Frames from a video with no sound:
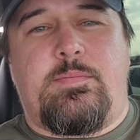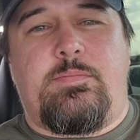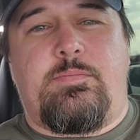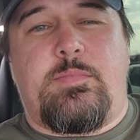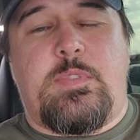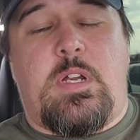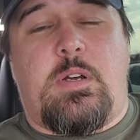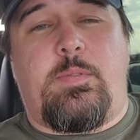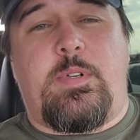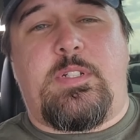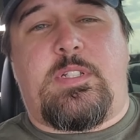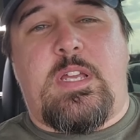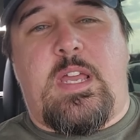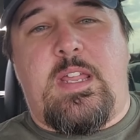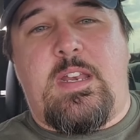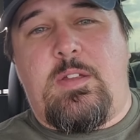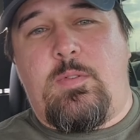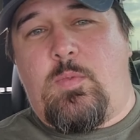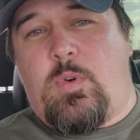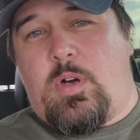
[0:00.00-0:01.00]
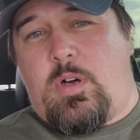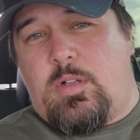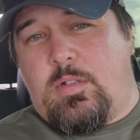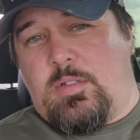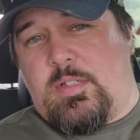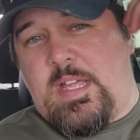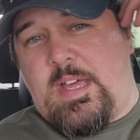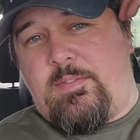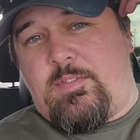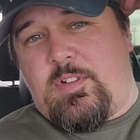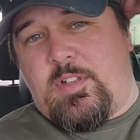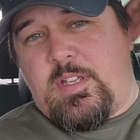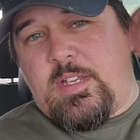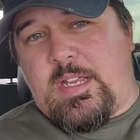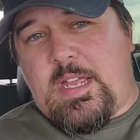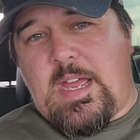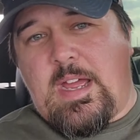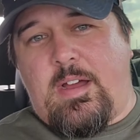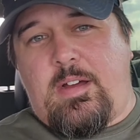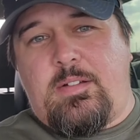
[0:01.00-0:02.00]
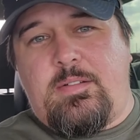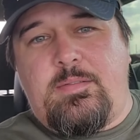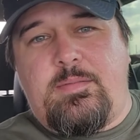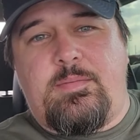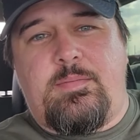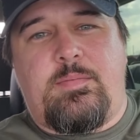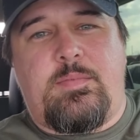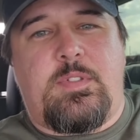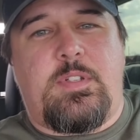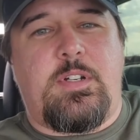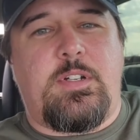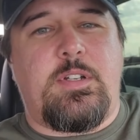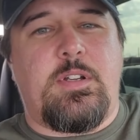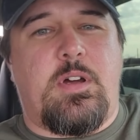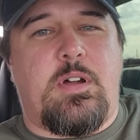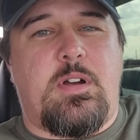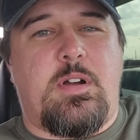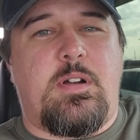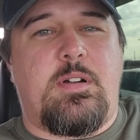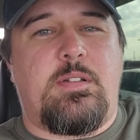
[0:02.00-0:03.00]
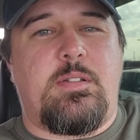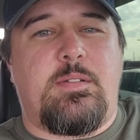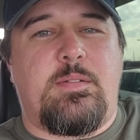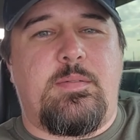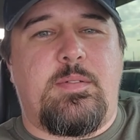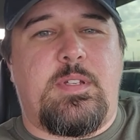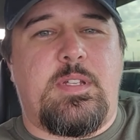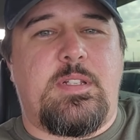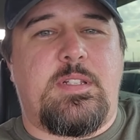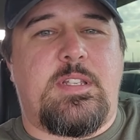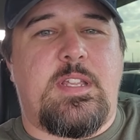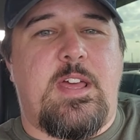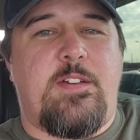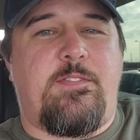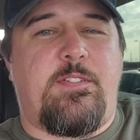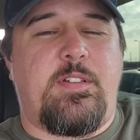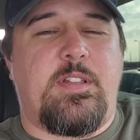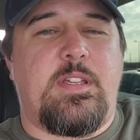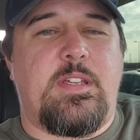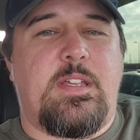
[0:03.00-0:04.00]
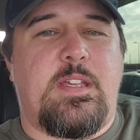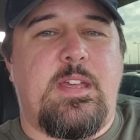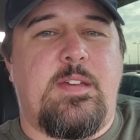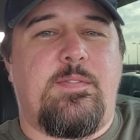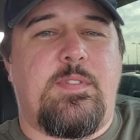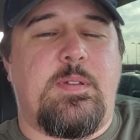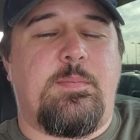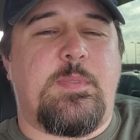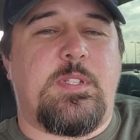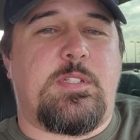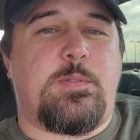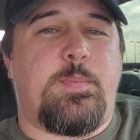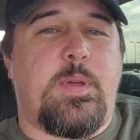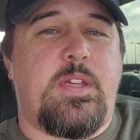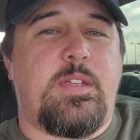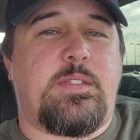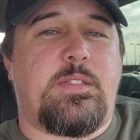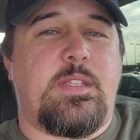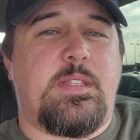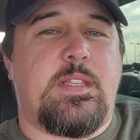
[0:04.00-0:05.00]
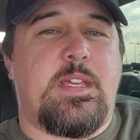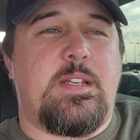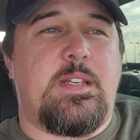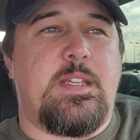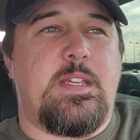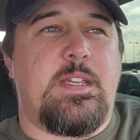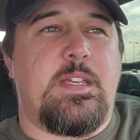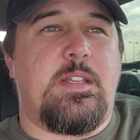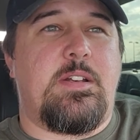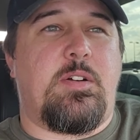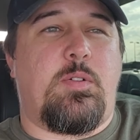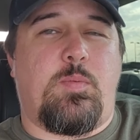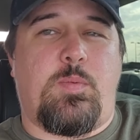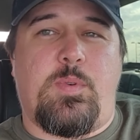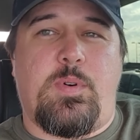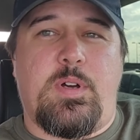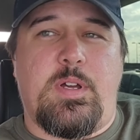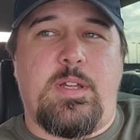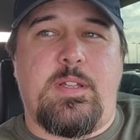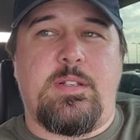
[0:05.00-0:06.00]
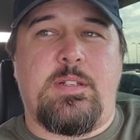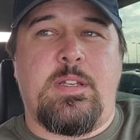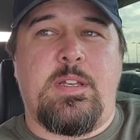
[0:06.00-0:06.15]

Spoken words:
A retaining wall leveling out your yard could definitely give them the space that they need or want,